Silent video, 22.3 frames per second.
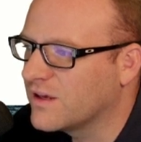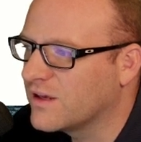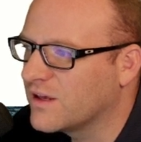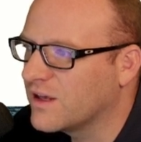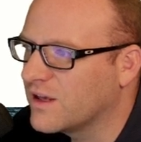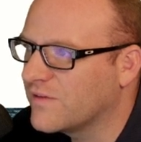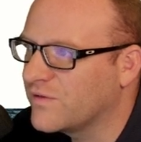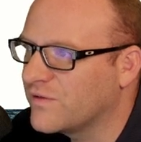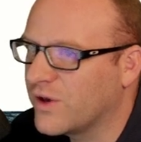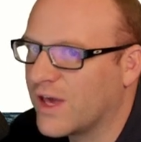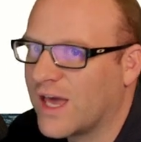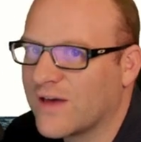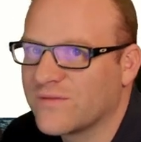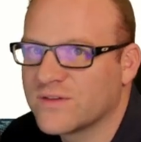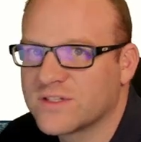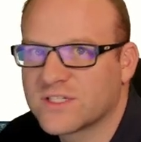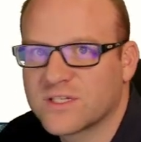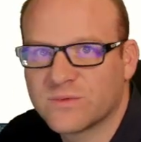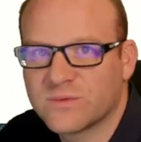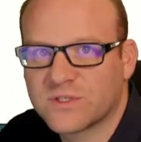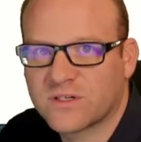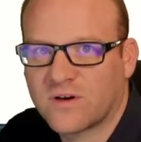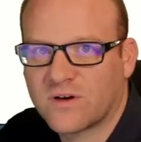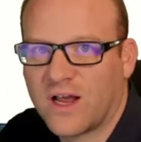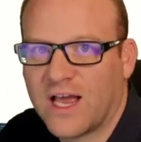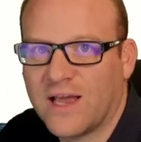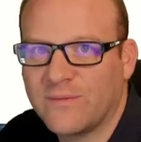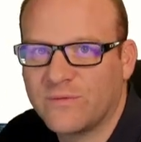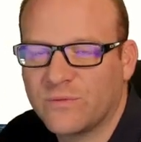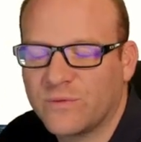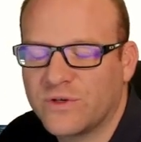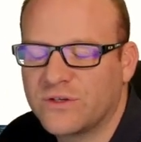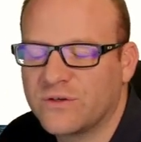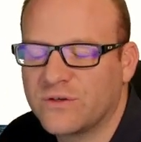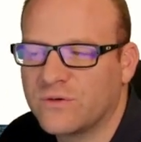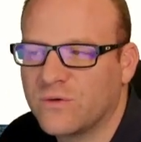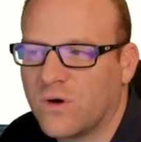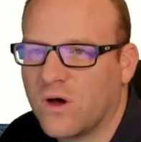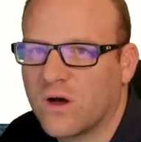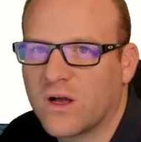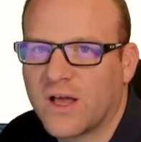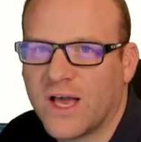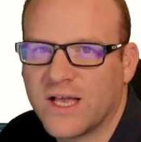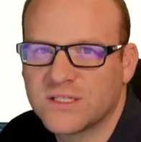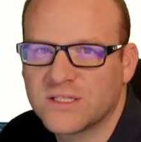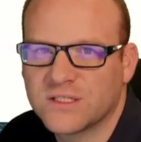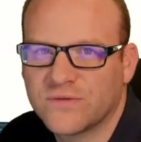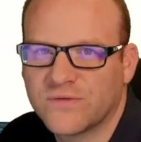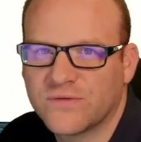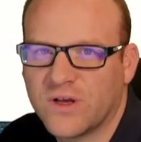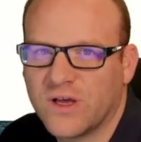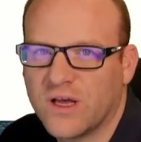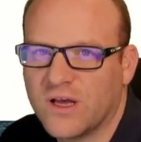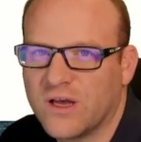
If you haven't subscribed, we do all kinds of